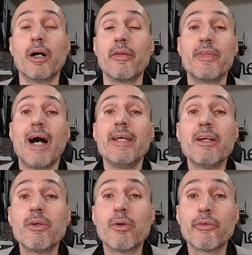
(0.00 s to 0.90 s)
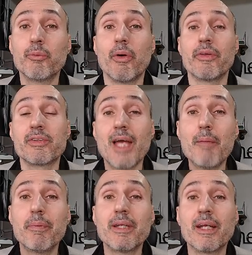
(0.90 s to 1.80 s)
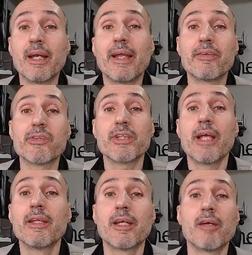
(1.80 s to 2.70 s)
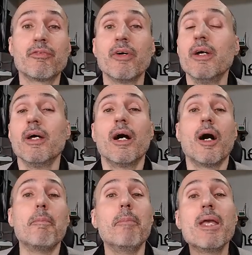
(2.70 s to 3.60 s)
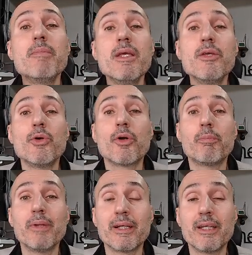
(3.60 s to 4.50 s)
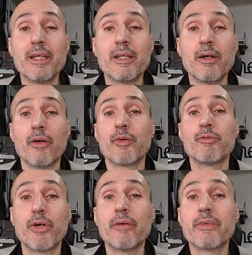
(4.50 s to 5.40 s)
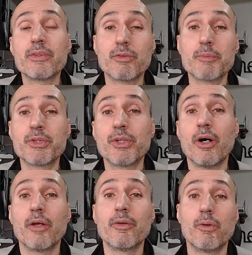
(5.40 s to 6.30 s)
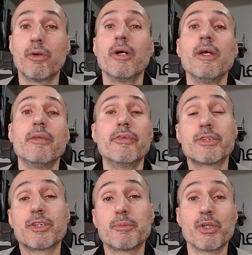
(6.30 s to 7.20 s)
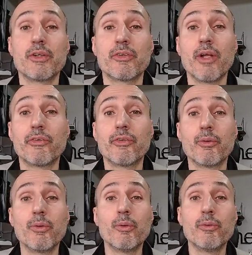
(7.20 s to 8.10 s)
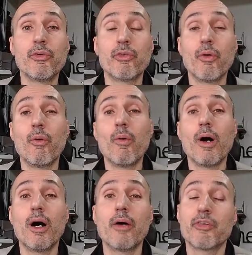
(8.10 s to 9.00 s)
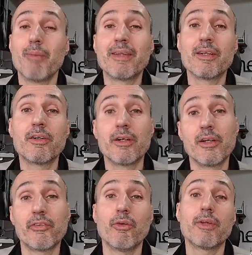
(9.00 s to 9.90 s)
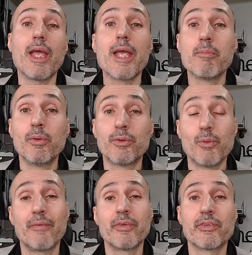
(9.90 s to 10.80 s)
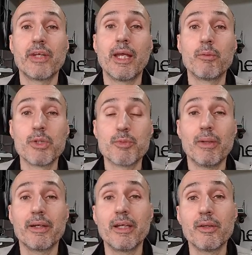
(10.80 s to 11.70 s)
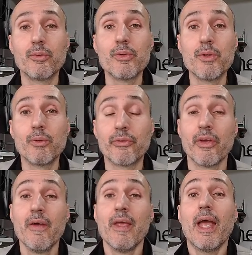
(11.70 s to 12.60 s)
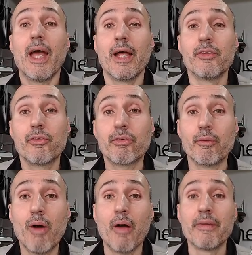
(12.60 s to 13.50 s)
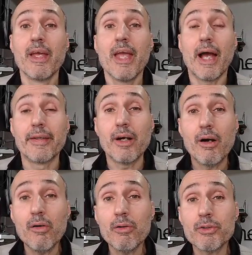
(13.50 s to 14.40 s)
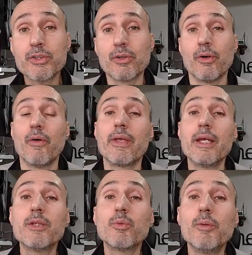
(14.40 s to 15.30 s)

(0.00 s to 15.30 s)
diagnose what is happening and understanding if maybe your plugin got a wrong description or the description is not so good, so semantic kernel is not able to understand which plugin to use, and so on. And also, it will